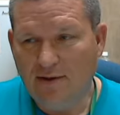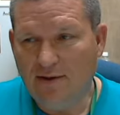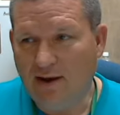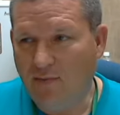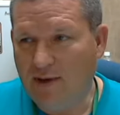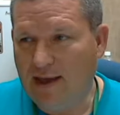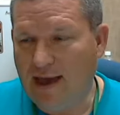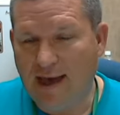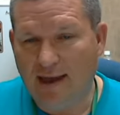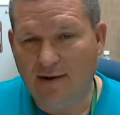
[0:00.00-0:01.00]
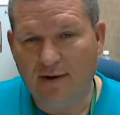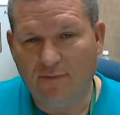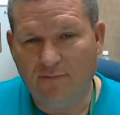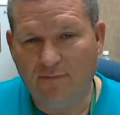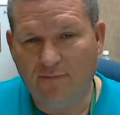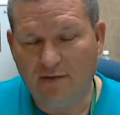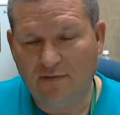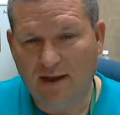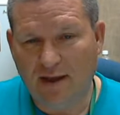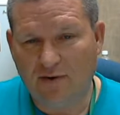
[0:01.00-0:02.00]
we had 14
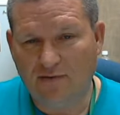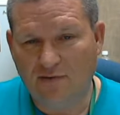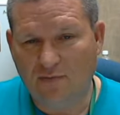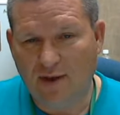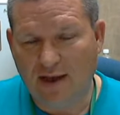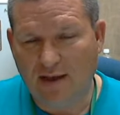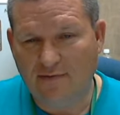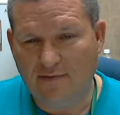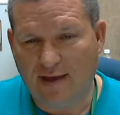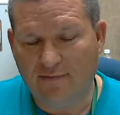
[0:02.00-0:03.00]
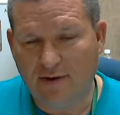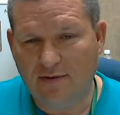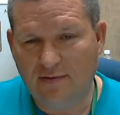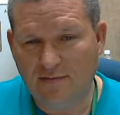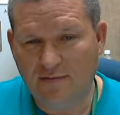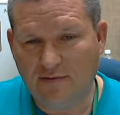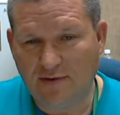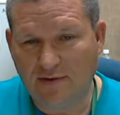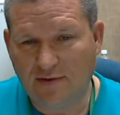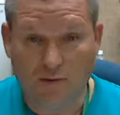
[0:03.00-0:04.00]
standards, and so we had 7
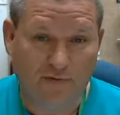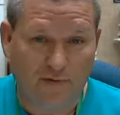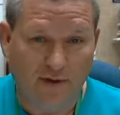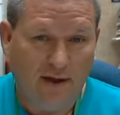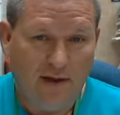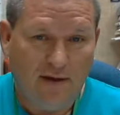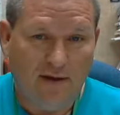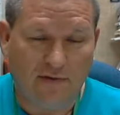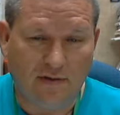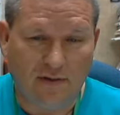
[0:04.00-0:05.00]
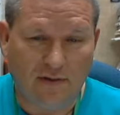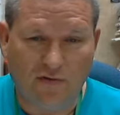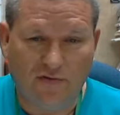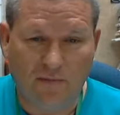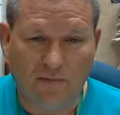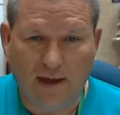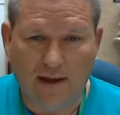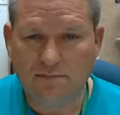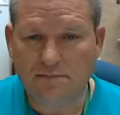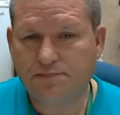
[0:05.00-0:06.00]
subgroups. And so they all
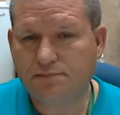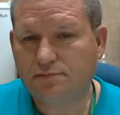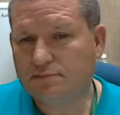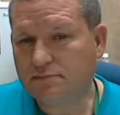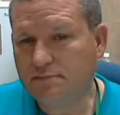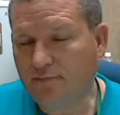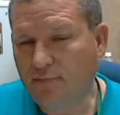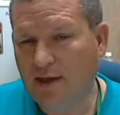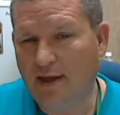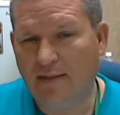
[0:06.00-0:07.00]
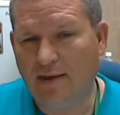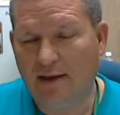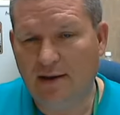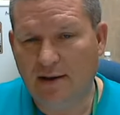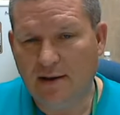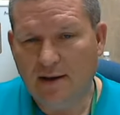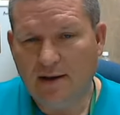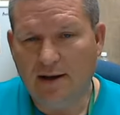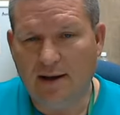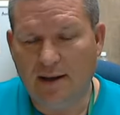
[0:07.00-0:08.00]
submit, and then
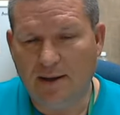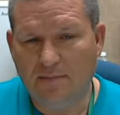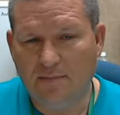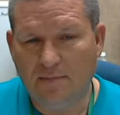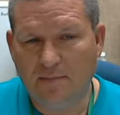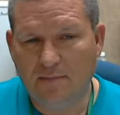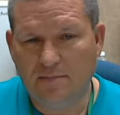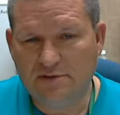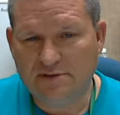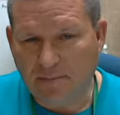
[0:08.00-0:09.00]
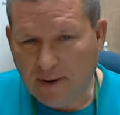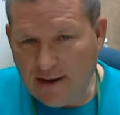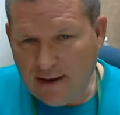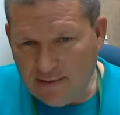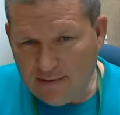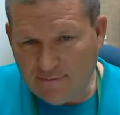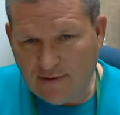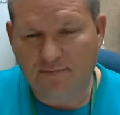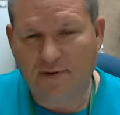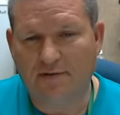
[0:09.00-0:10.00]
somebody, the
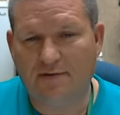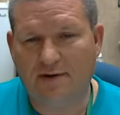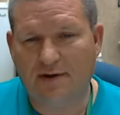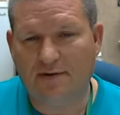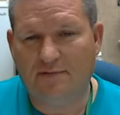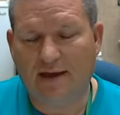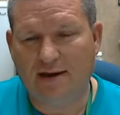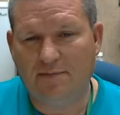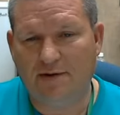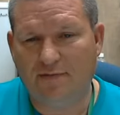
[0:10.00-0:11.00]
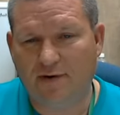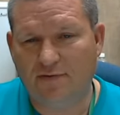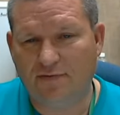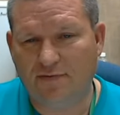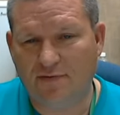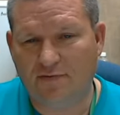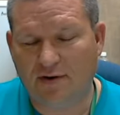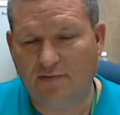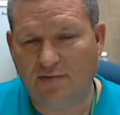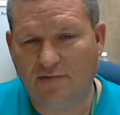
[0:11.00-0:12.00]
vice president of academic affairs and student
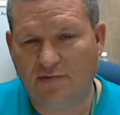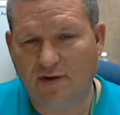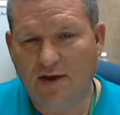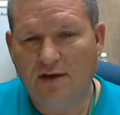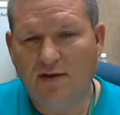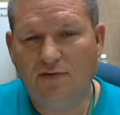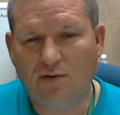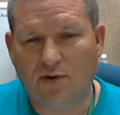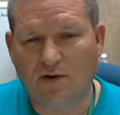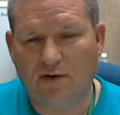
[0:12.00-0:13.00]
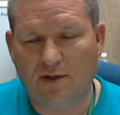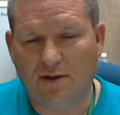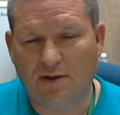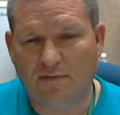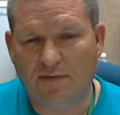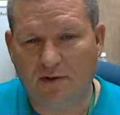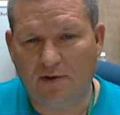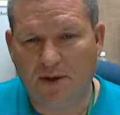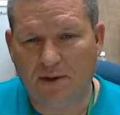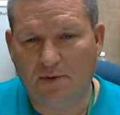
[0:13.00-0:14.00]
services, she works on them, and a few
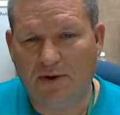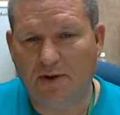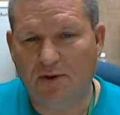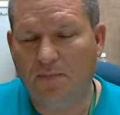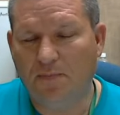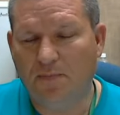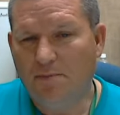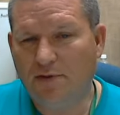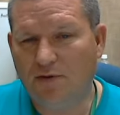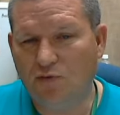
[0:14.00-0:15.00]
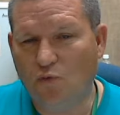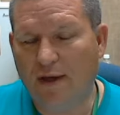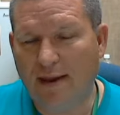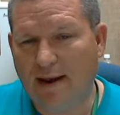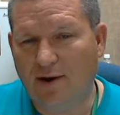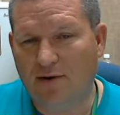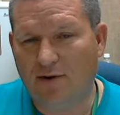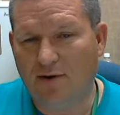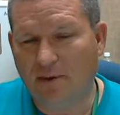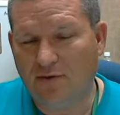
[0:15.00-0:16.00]
other people do, but there's one editor
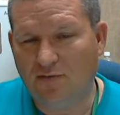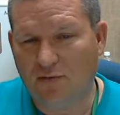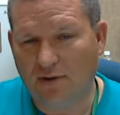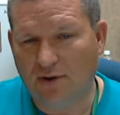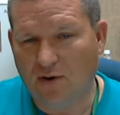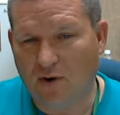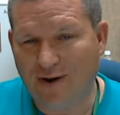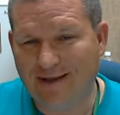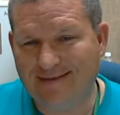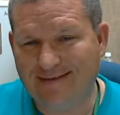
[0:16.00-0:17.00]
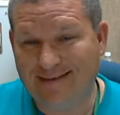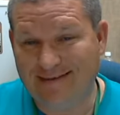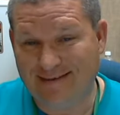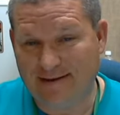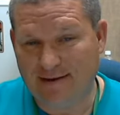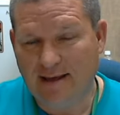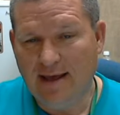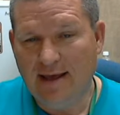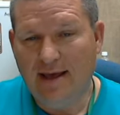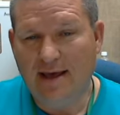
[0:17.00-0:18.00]
that makes sure that they're all consistent,
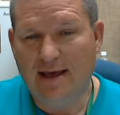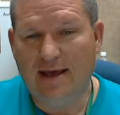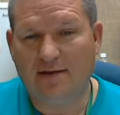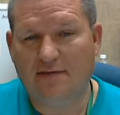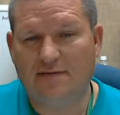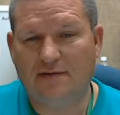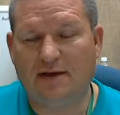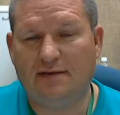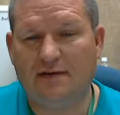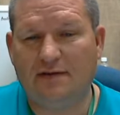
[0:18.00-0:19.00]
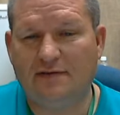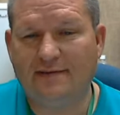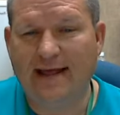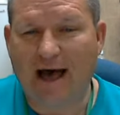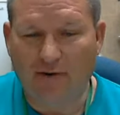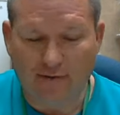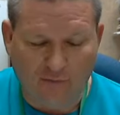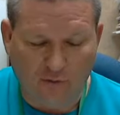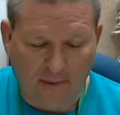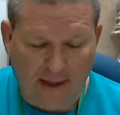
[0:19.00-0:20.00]
and it's in style and
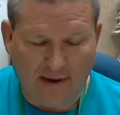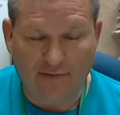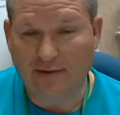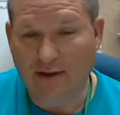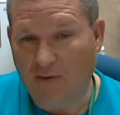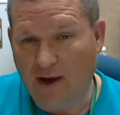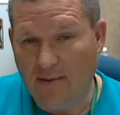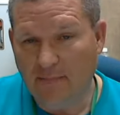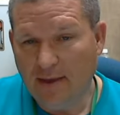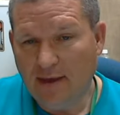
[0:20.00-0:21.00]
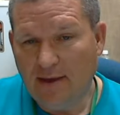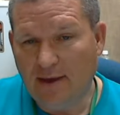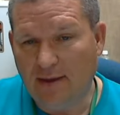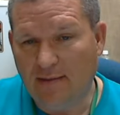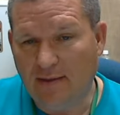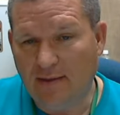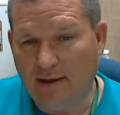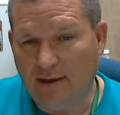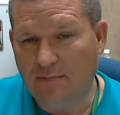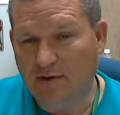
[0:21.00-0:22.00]
format and so on. And
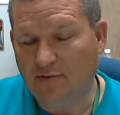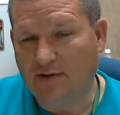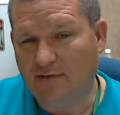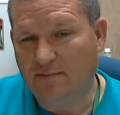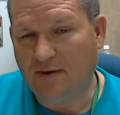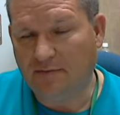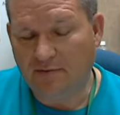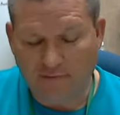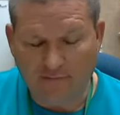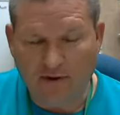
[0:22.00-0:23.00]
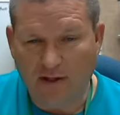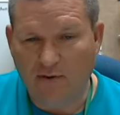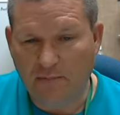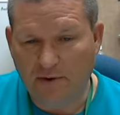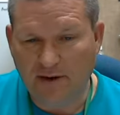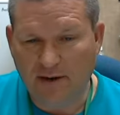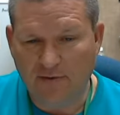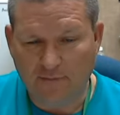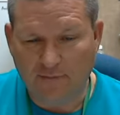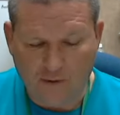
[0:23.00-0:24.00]
Middle States makes us follow a
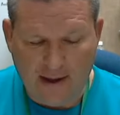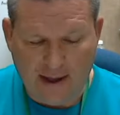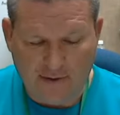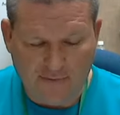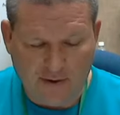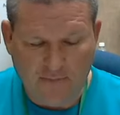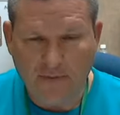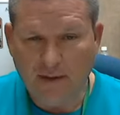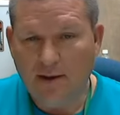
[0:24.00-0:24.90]
particular format, so